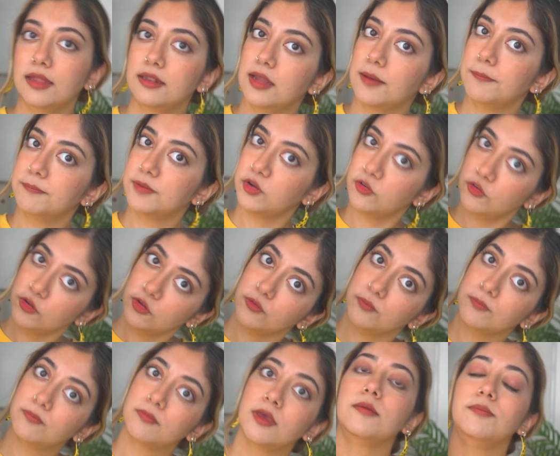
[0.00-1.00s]
Number
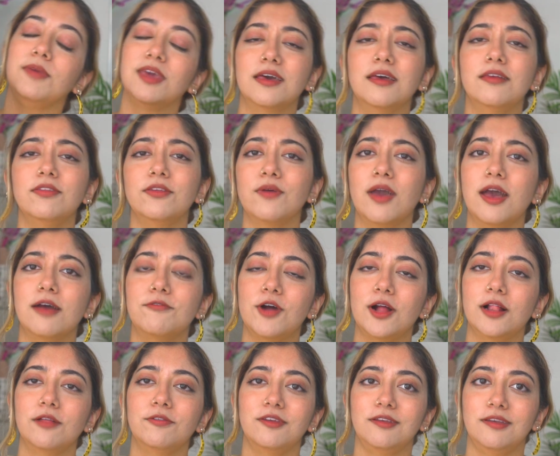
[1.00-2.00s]
two, because you have
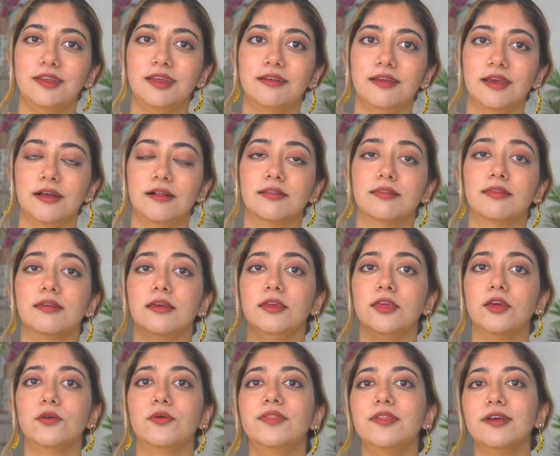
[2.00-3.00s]
all the details,
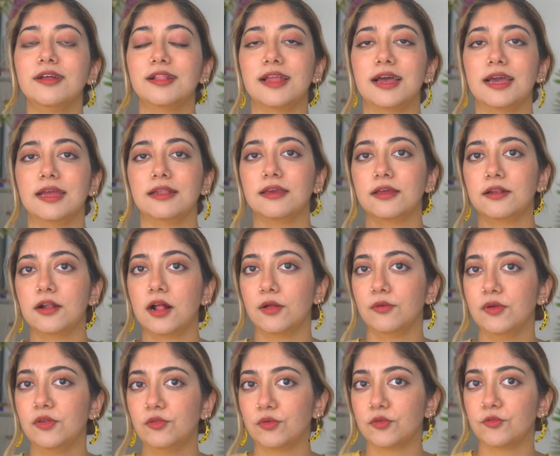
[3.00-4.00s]
you and the client can
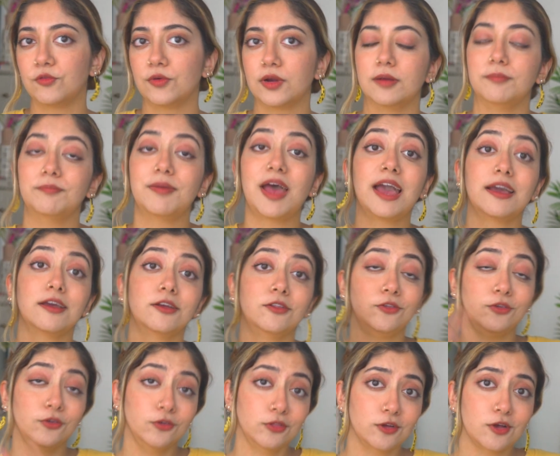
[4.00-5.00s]
always refer back
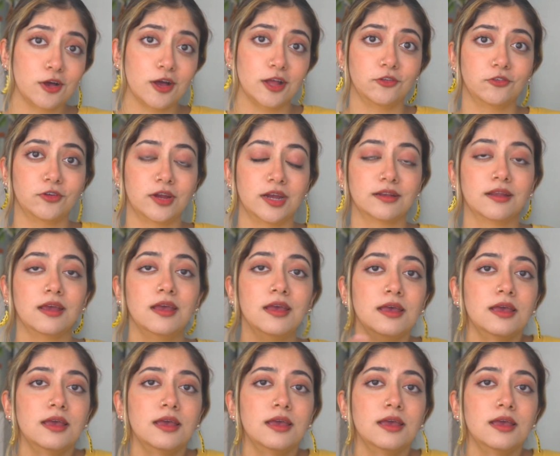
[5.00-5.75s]
to the contract